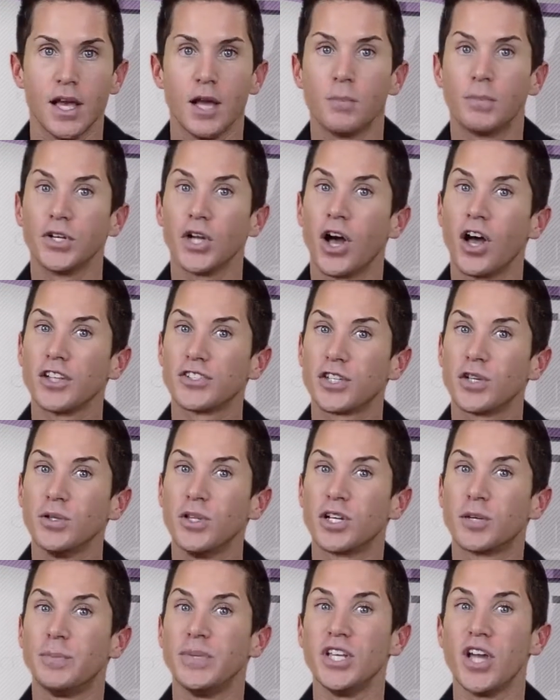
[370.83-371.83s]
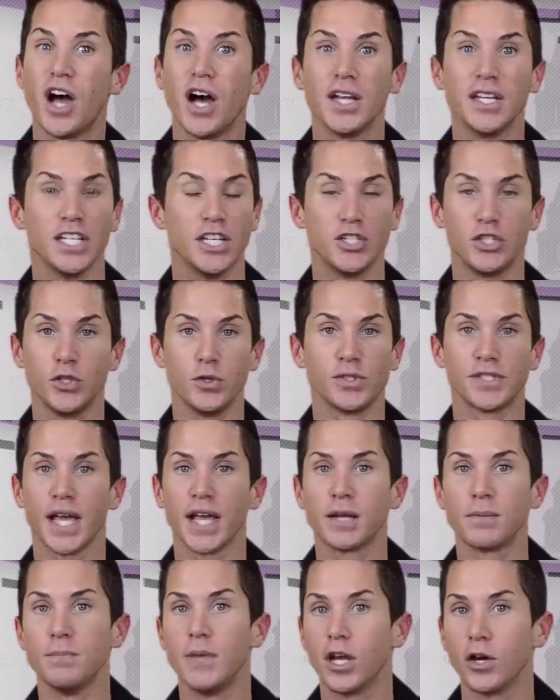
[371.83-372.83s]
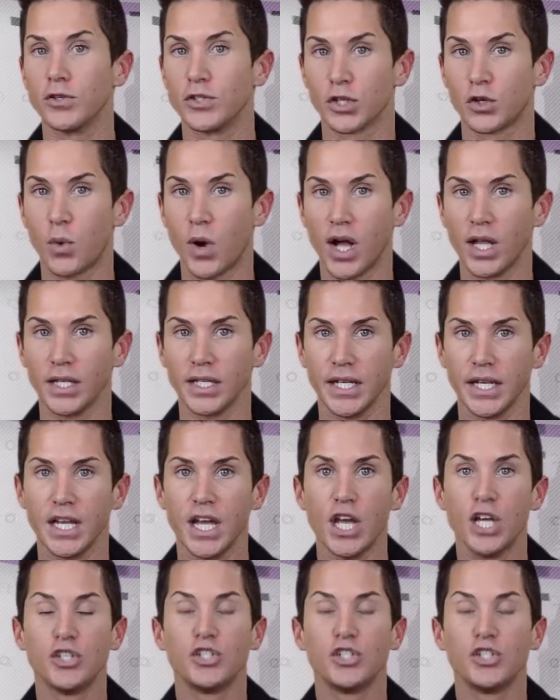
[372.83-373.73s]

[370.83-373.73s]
but also look beyond issues like marriage equality